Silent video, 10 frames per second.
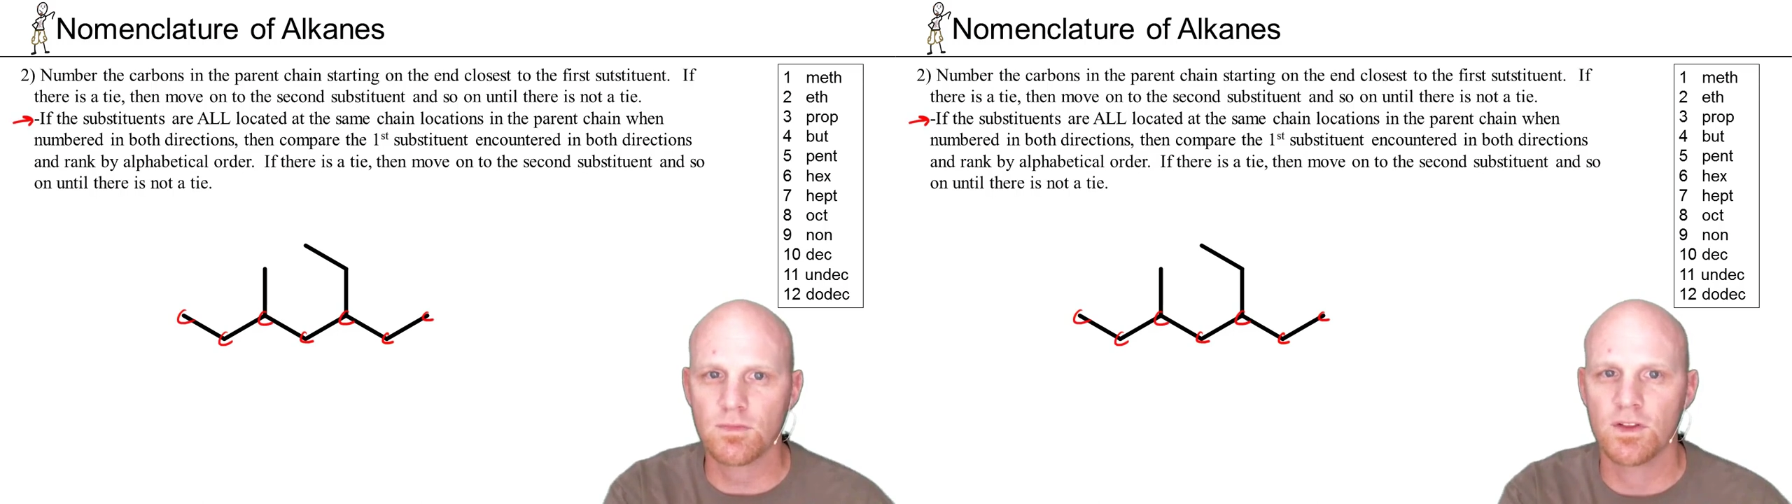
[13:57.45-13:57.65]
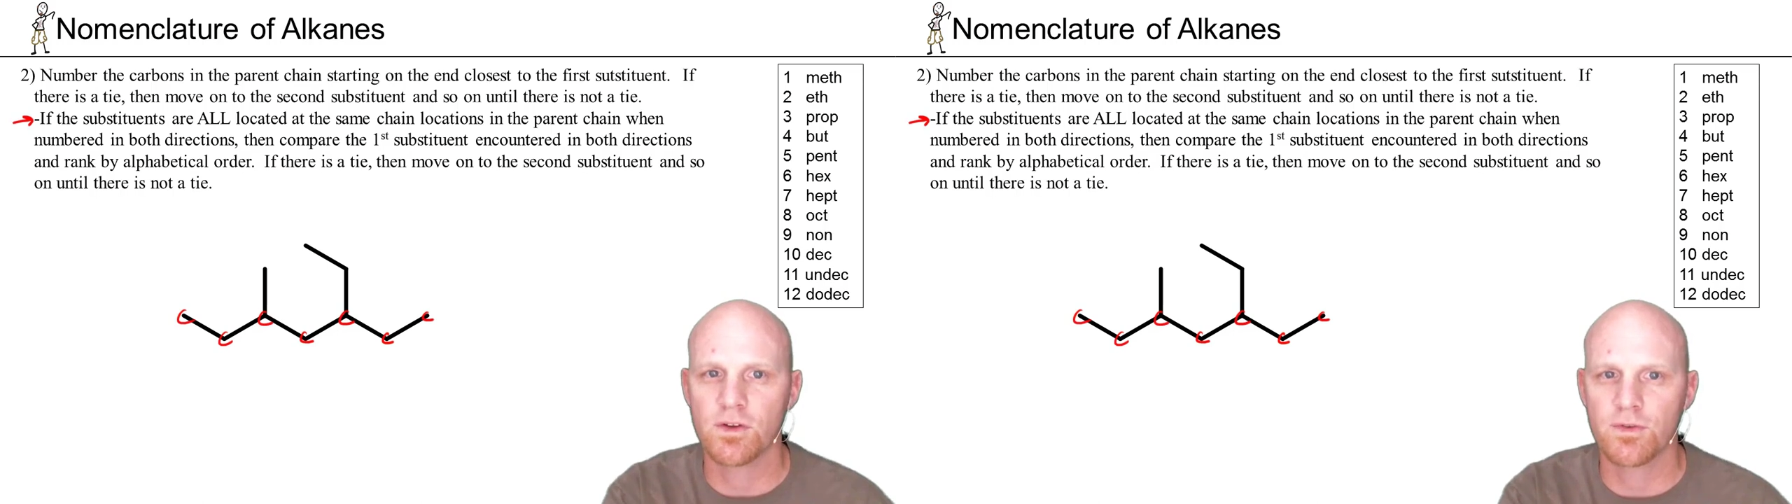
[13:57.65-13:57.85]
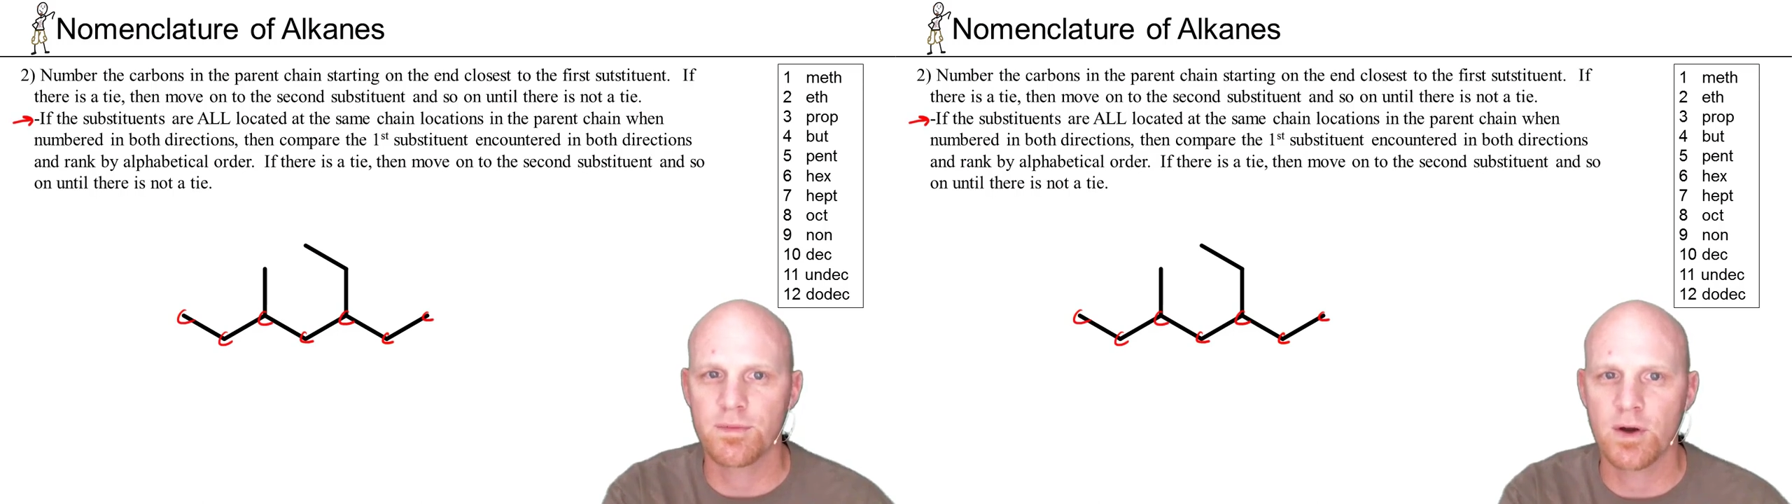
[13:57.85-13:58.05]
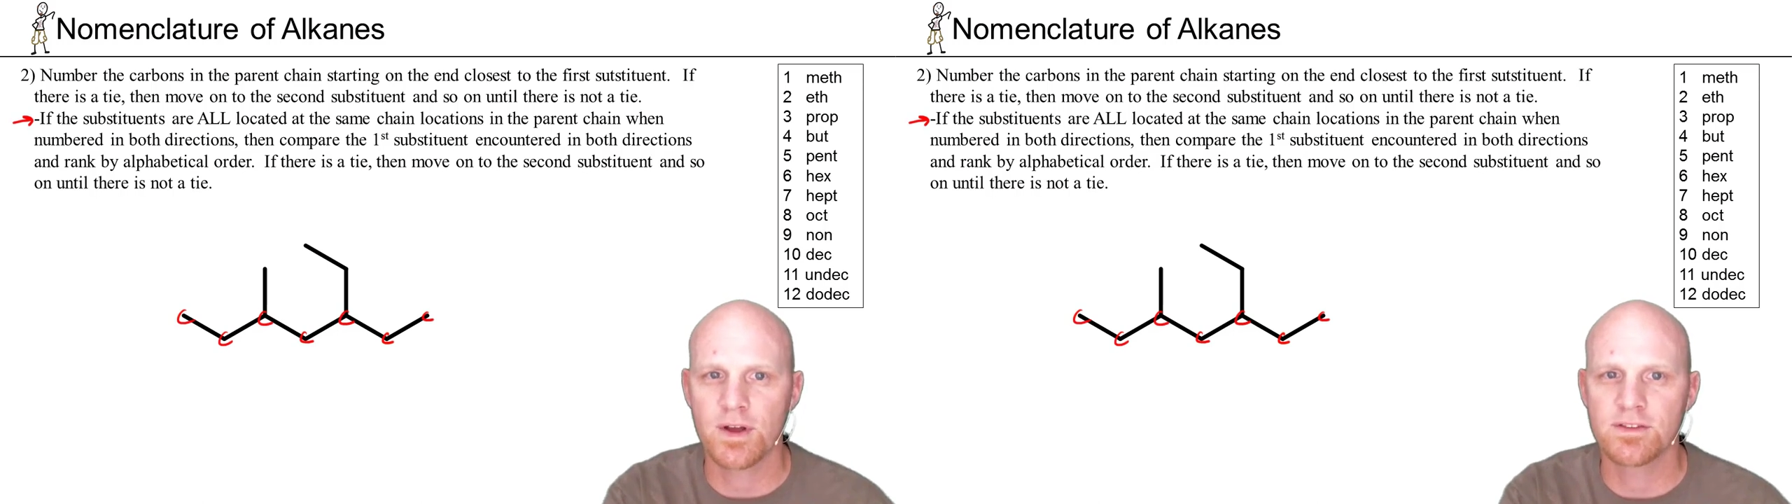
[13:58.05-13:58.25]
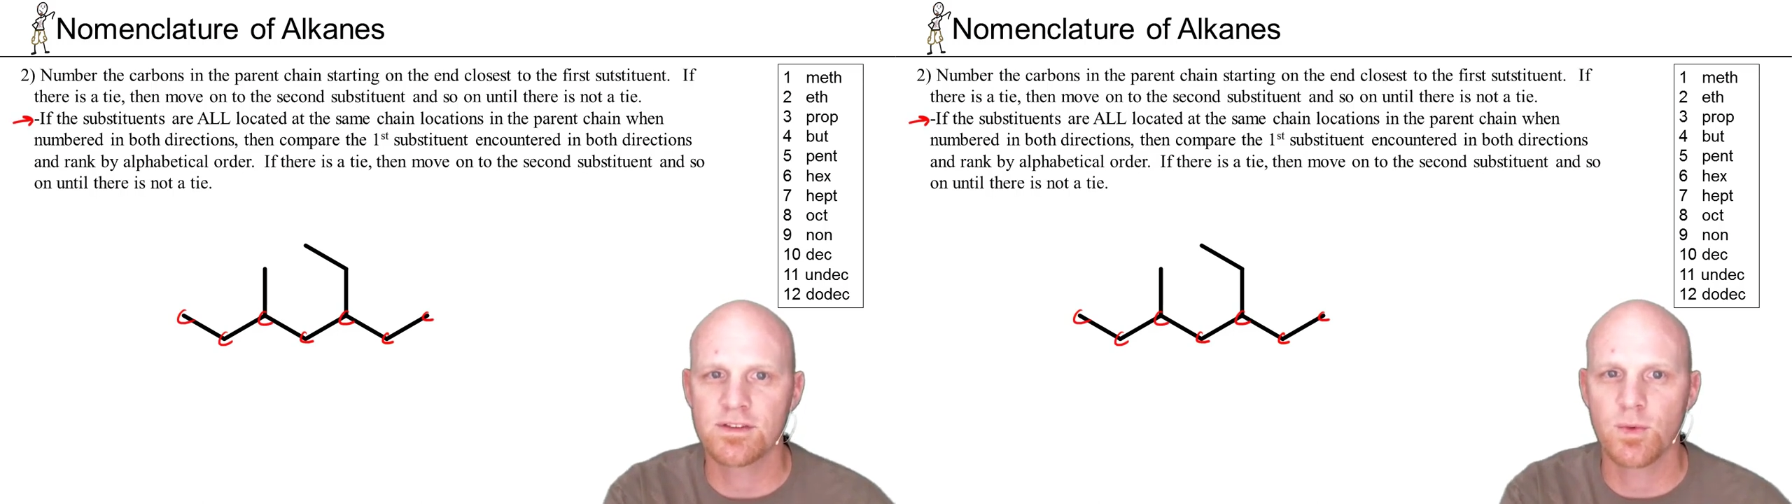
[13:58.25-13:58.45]
And so from here we
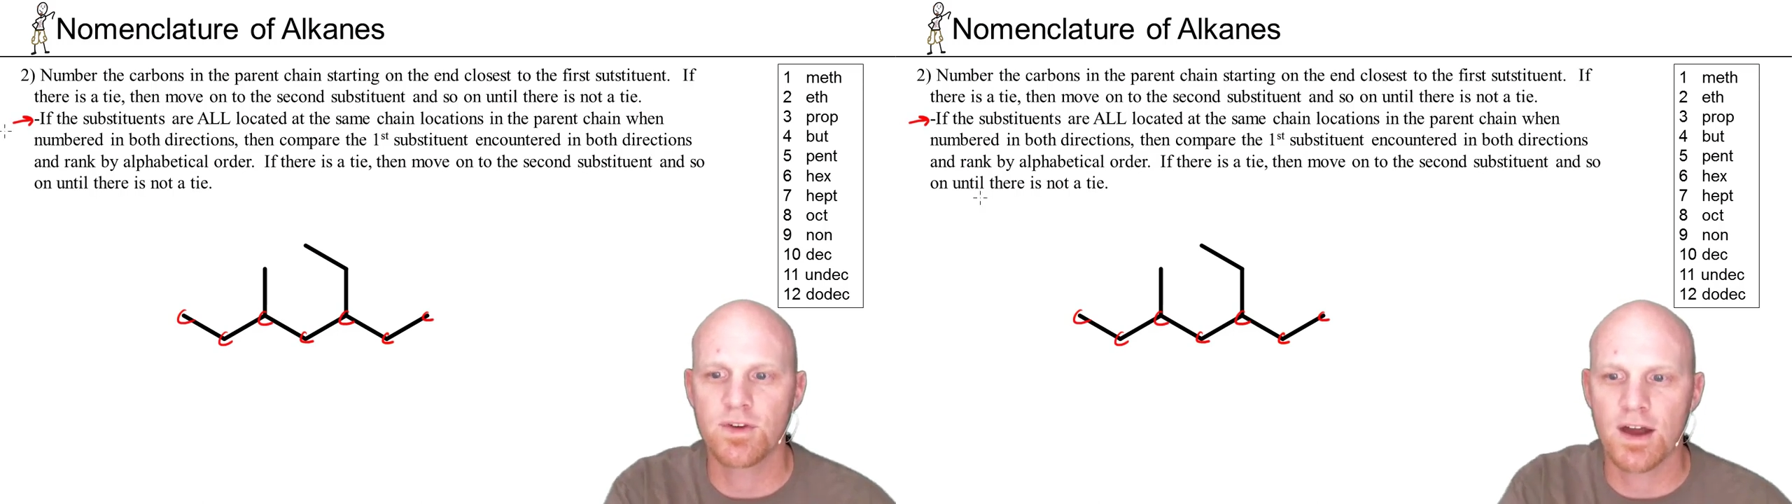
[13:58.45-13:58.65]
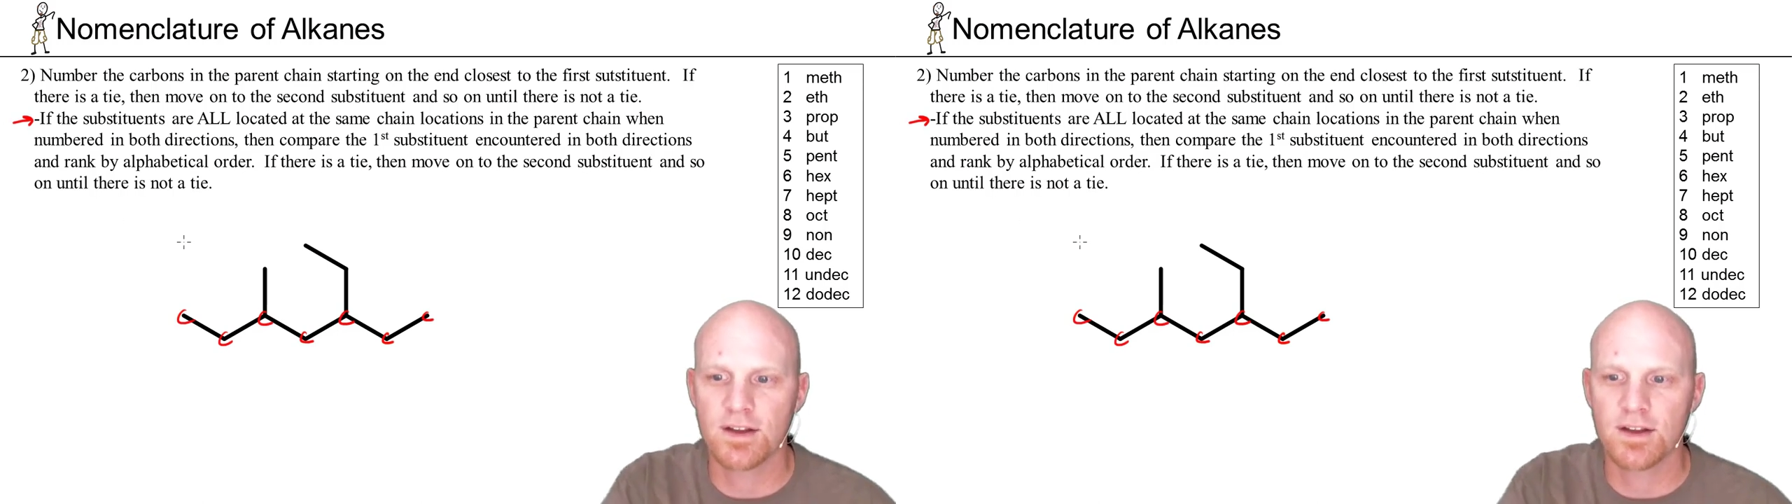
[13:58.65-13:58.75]
can see we've got